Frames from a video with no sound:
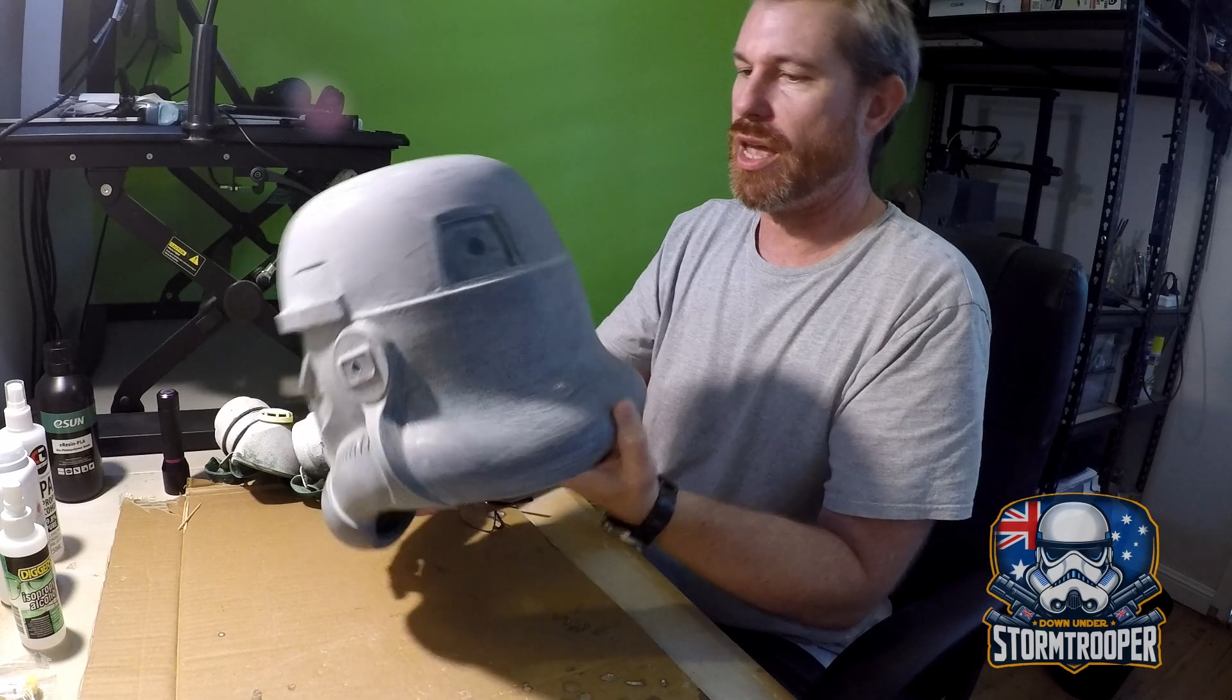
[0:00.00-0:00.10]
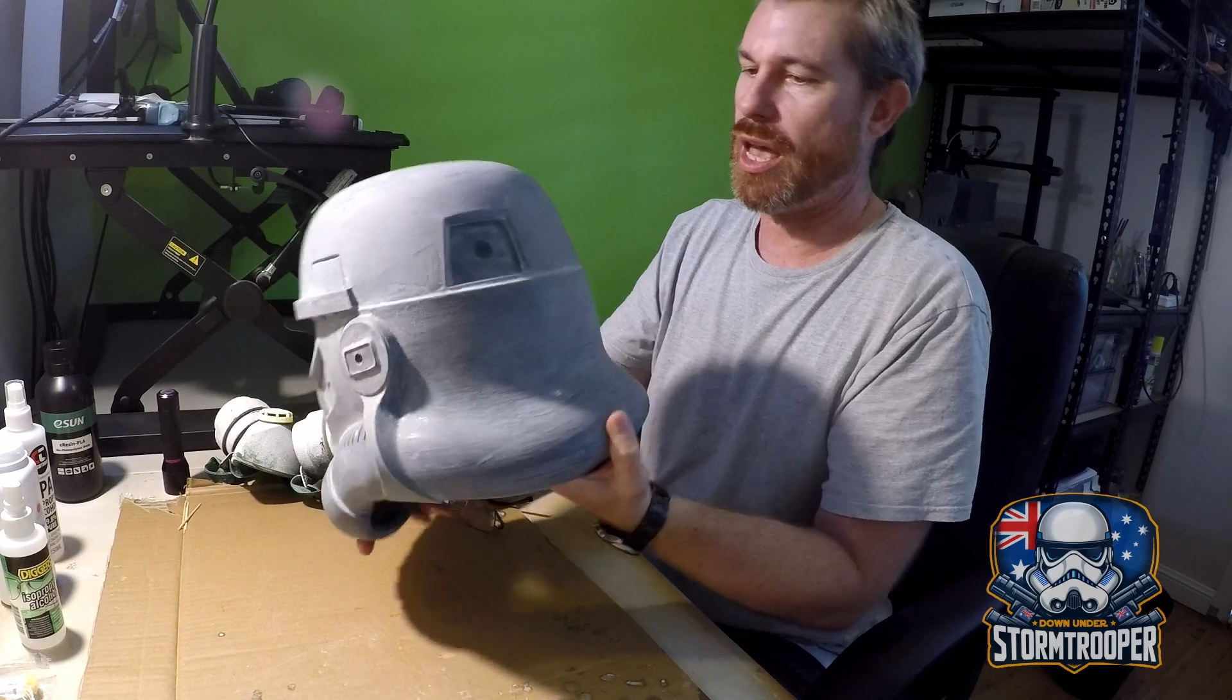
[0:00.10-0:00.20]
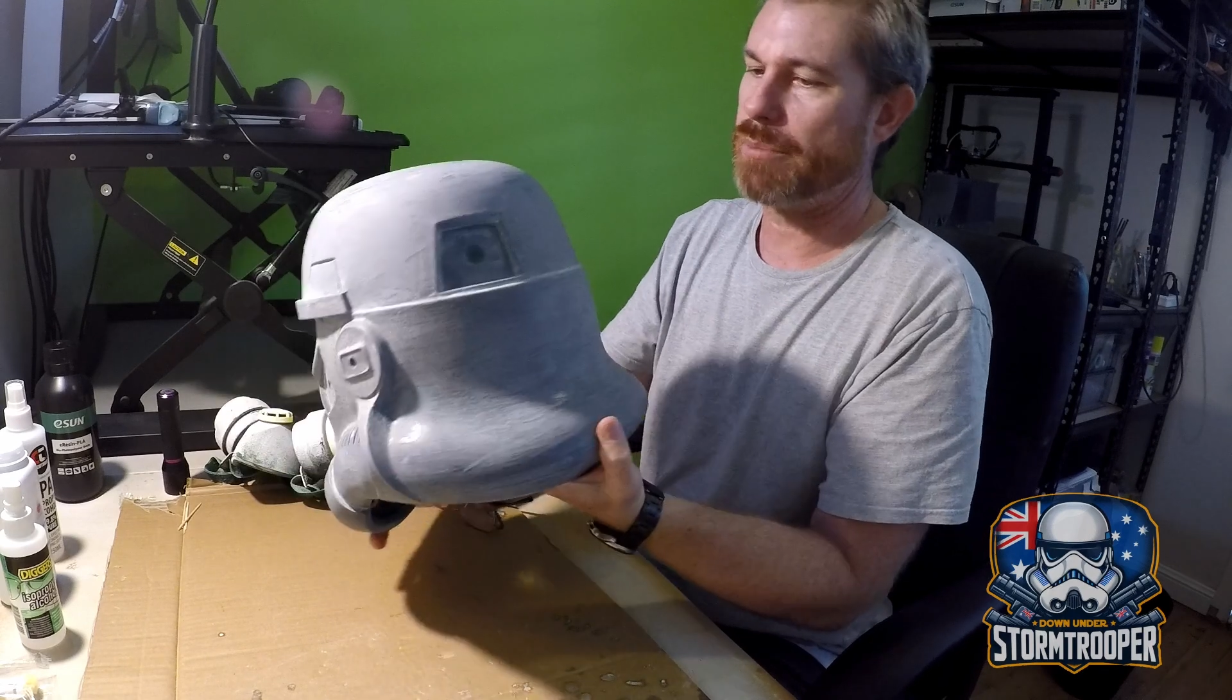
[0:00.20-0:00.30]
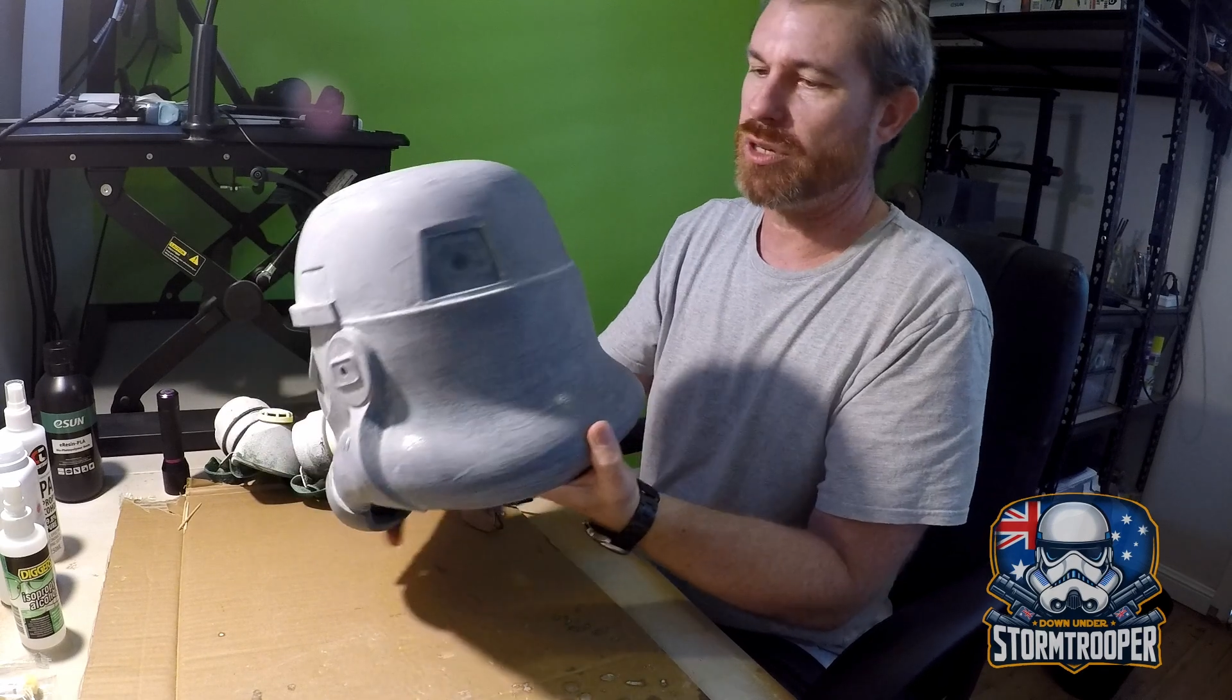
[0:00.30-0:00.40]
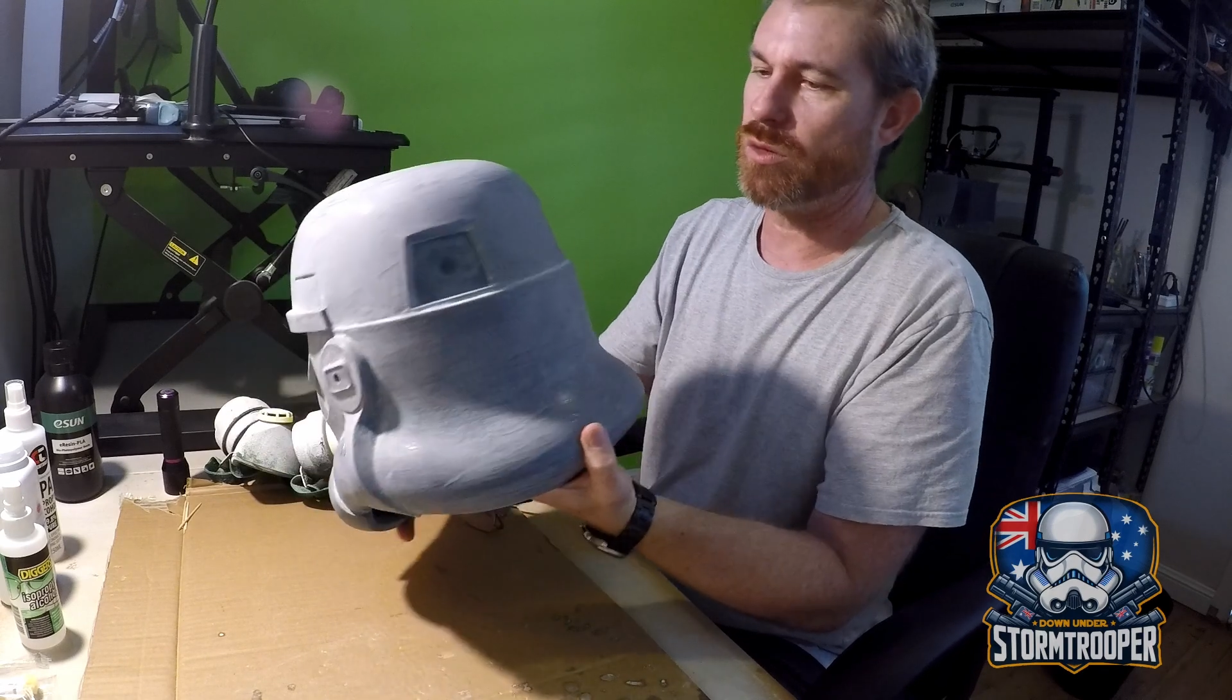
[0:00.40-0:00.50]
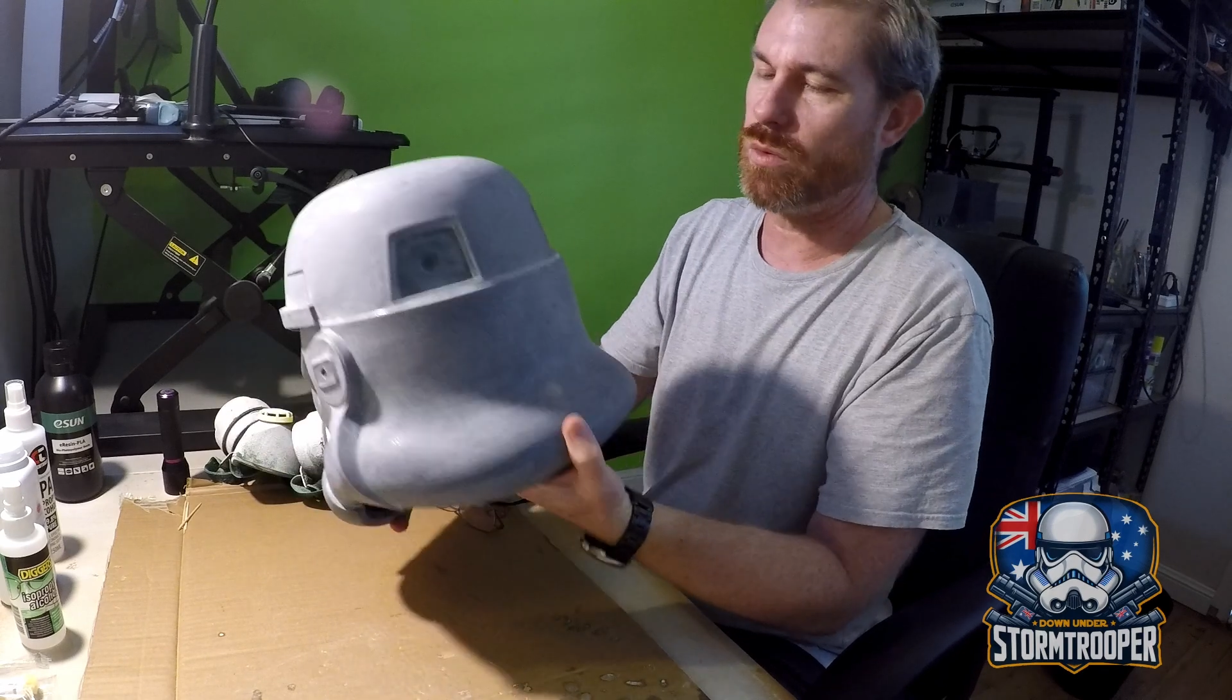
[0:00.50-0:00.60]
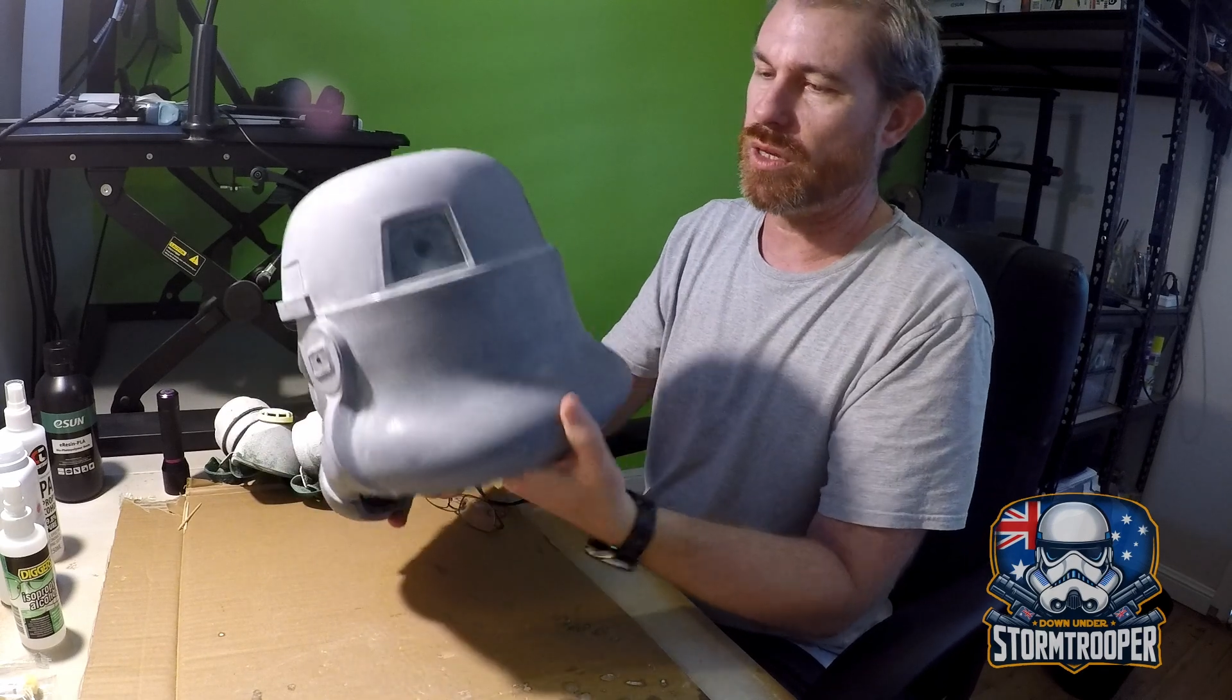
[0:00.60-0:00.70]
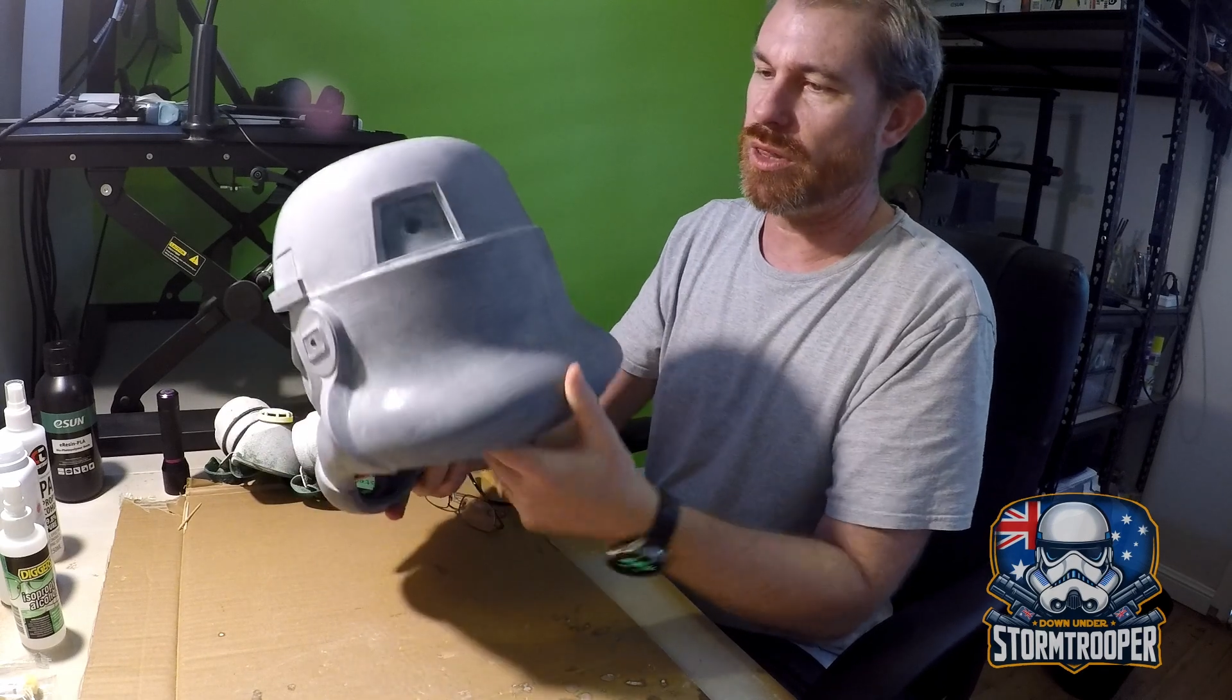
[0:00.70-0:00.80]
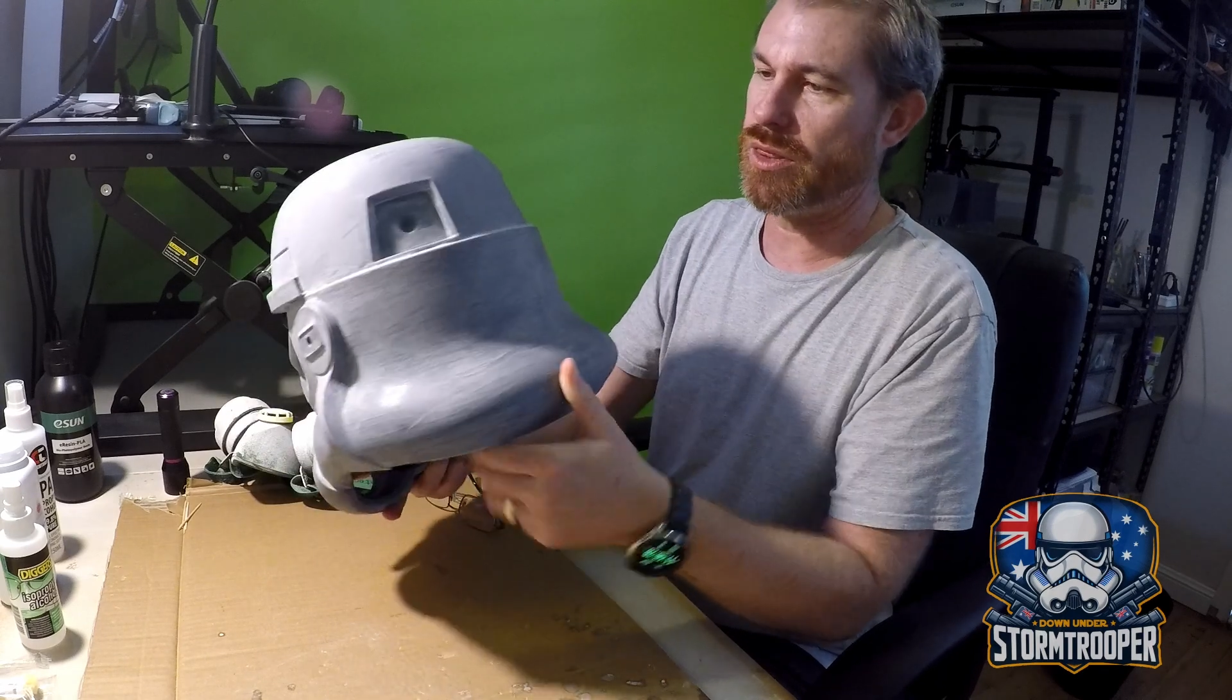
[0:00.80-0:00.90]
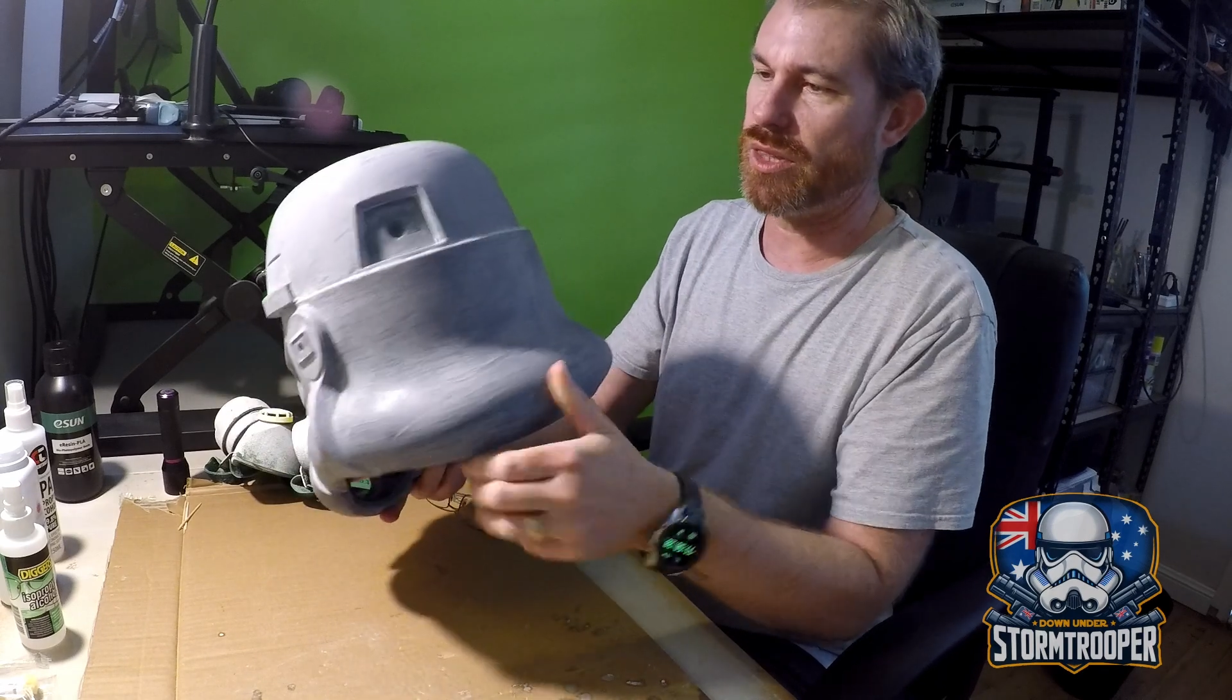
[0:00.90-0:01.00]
happy with